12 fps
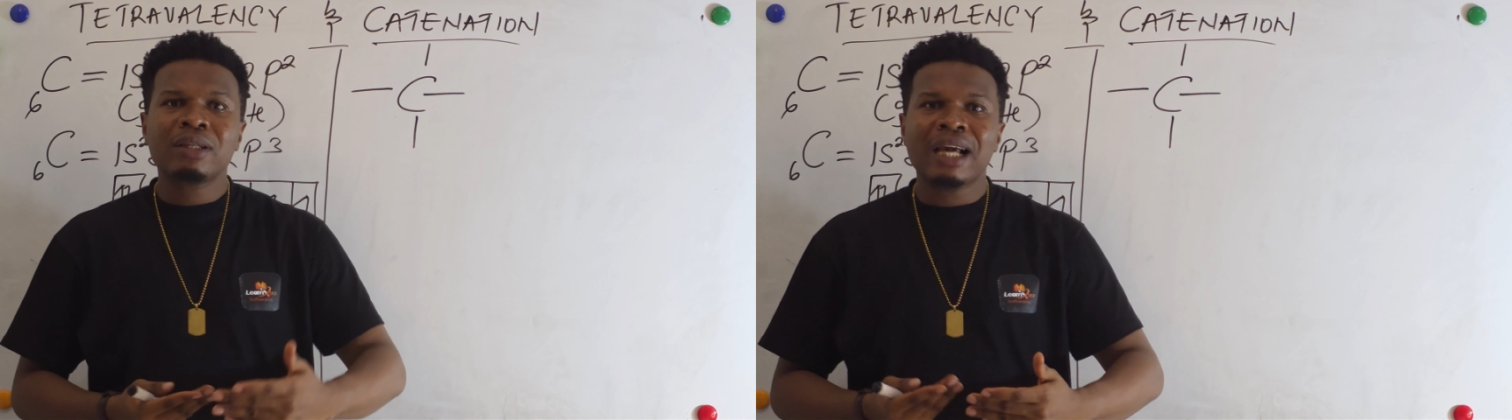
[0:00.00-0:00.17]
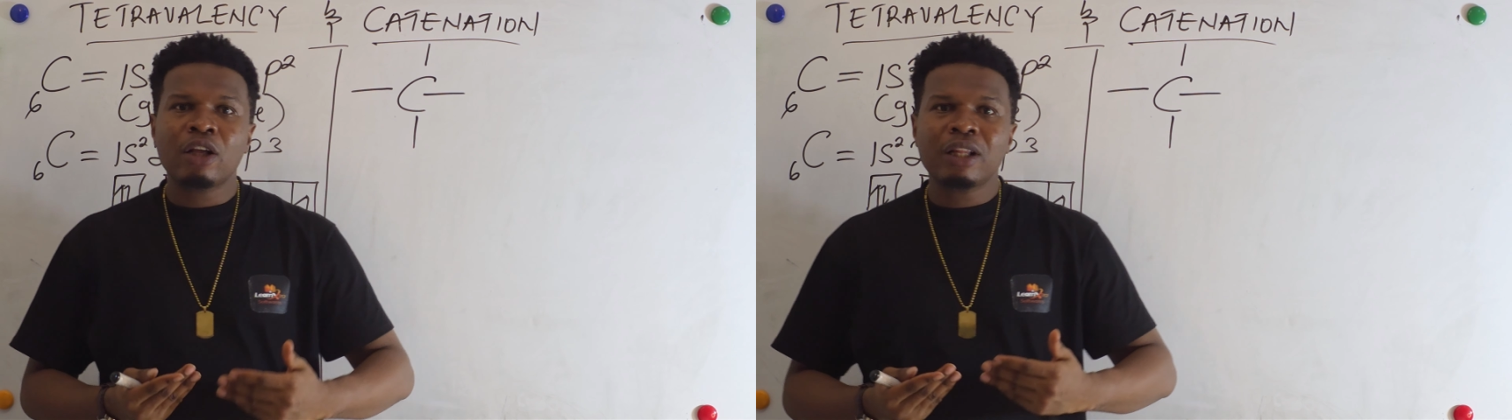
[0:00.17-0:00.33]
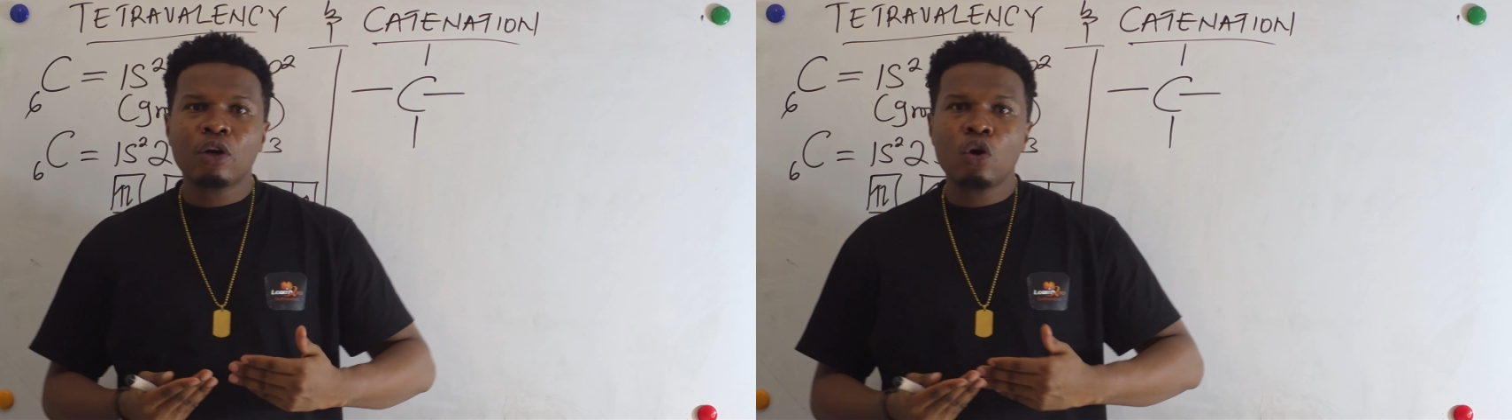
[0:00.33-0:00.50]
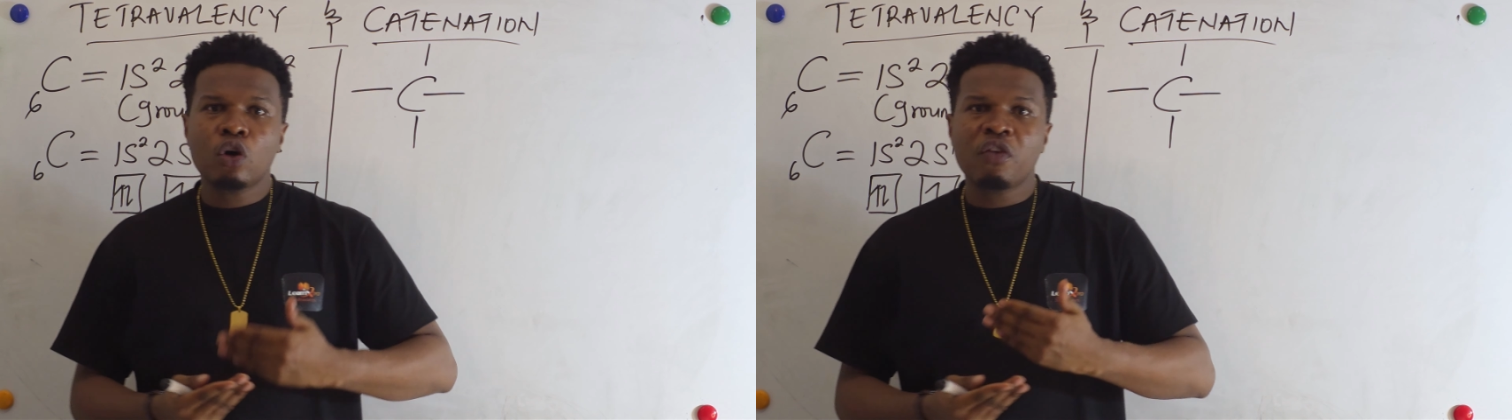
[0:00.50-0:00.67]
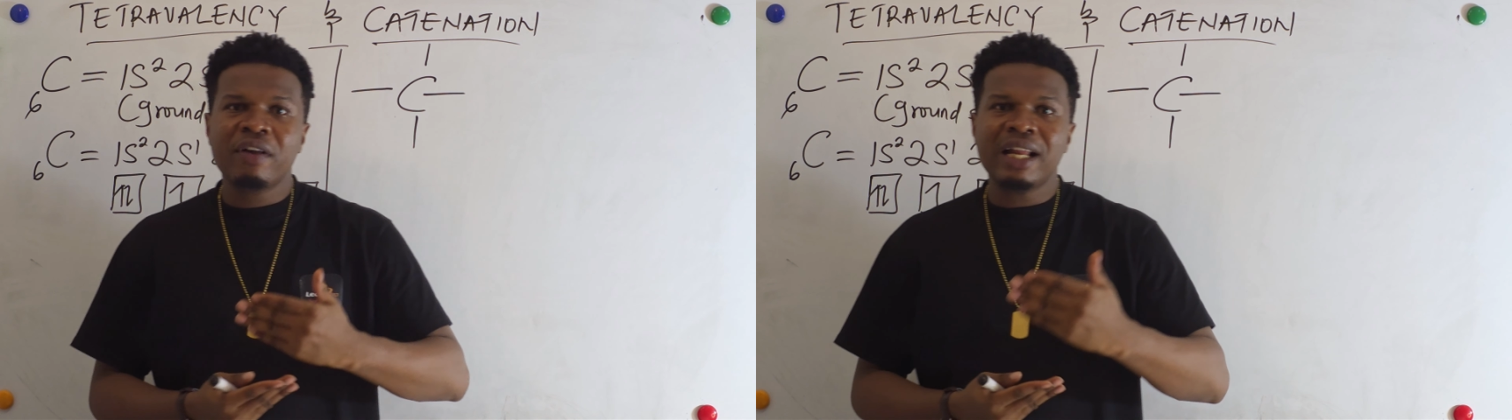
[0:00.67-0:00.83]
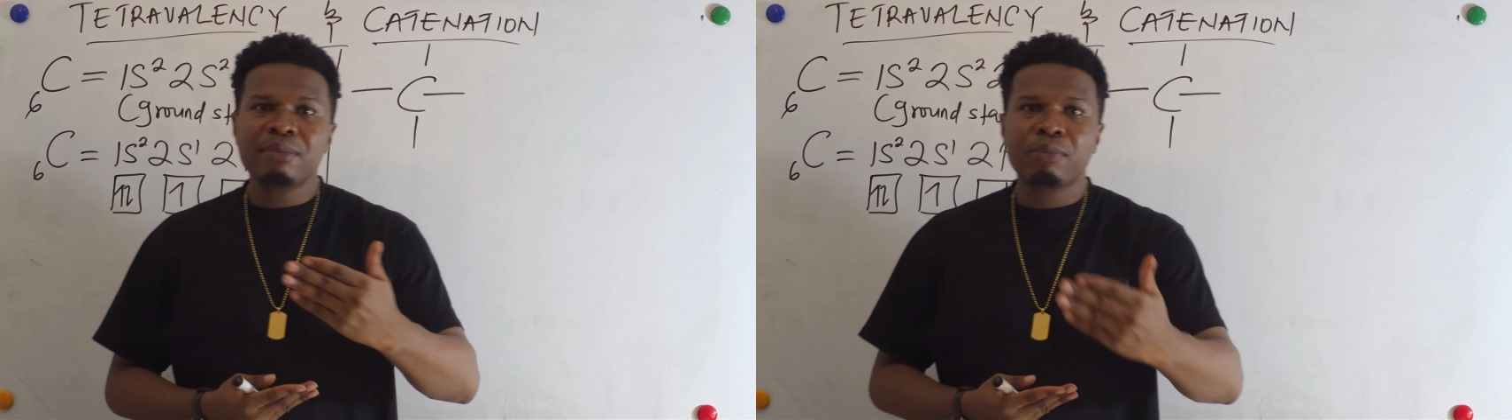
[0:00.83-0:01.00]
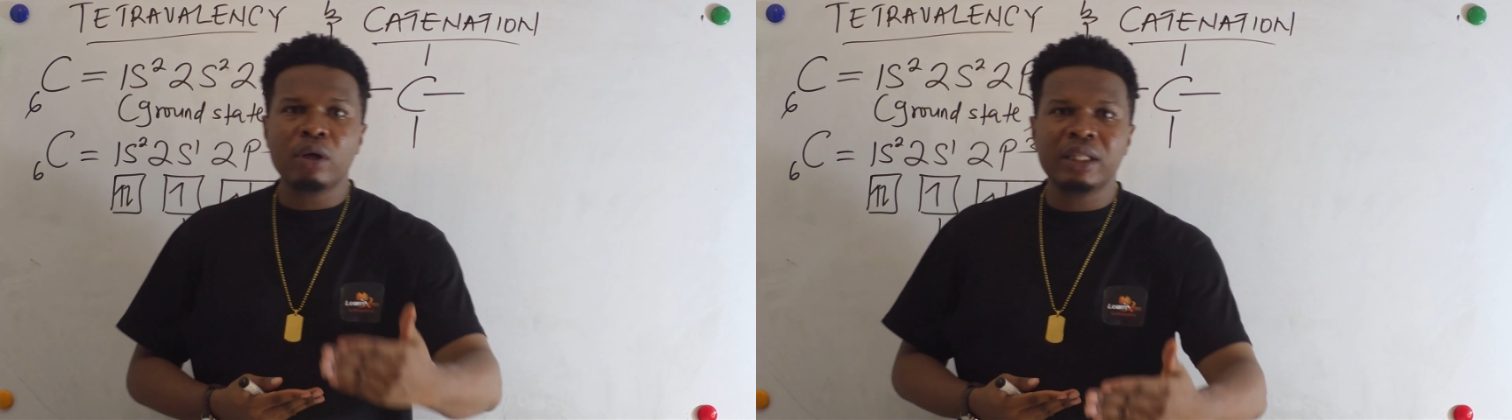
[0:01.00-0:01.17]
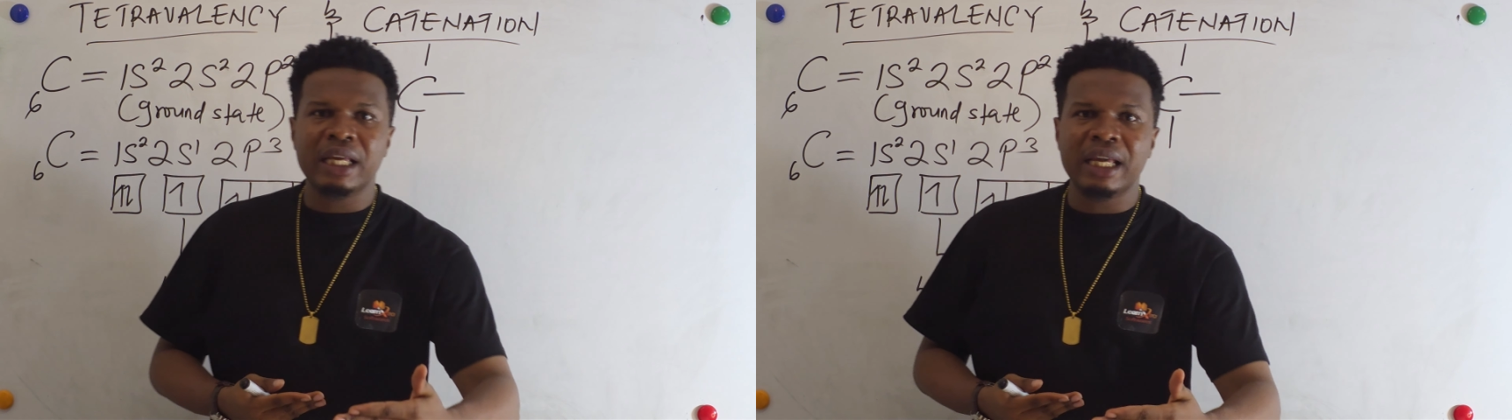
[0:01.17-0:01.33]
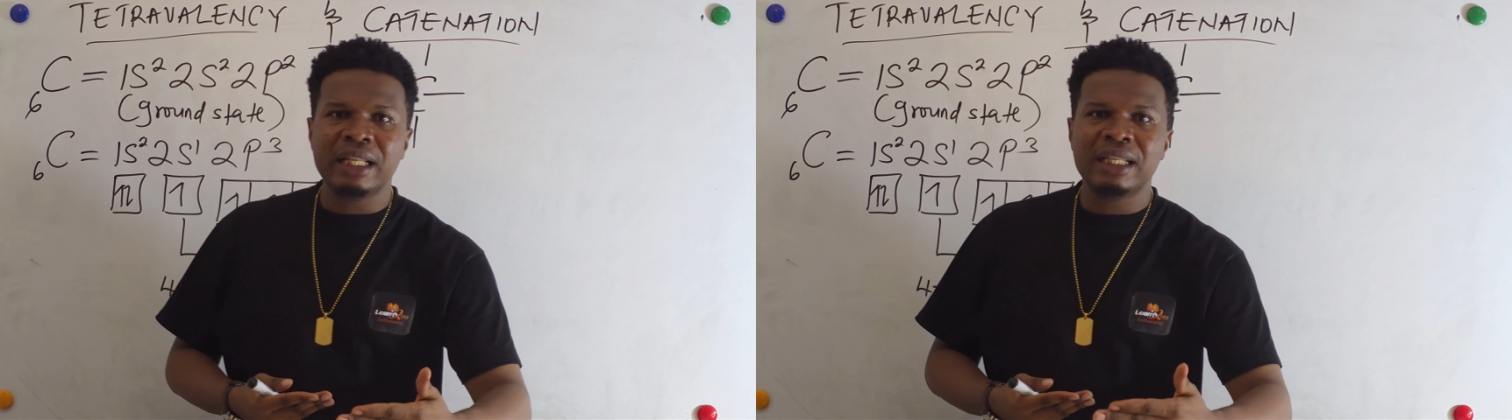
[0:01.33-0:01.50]
can undergo covalent
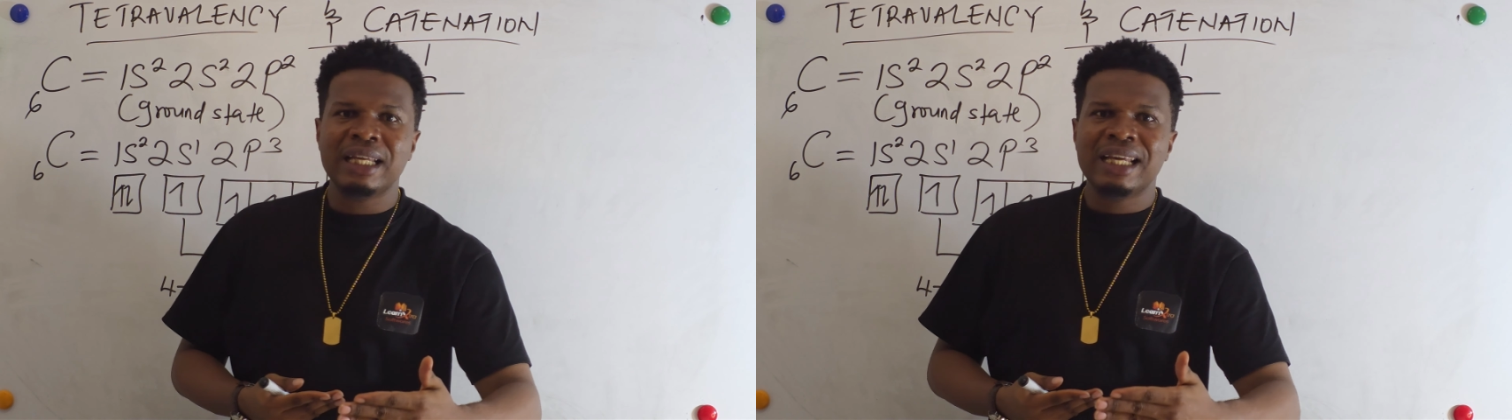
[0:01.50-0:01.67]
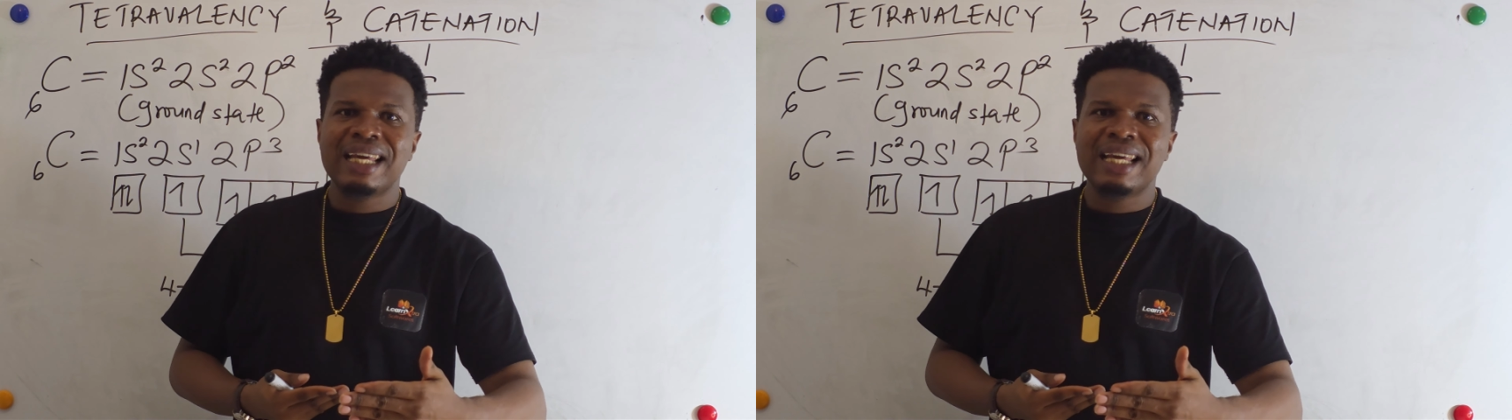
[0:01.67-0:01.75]
bonding,